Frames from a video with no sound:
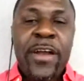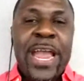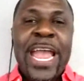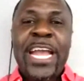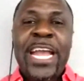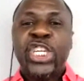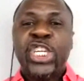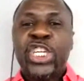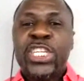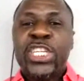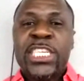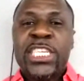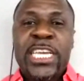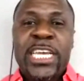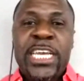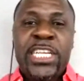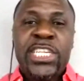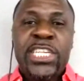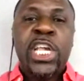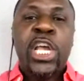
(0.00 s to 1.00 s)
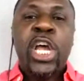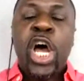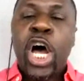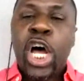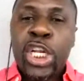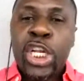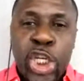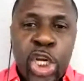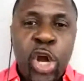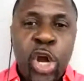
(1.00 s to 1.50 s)
agencies,
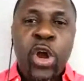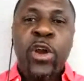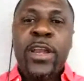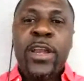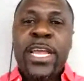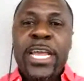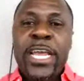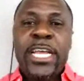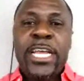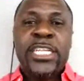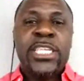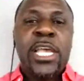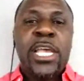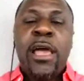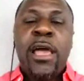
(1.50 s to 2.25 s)
attorneys,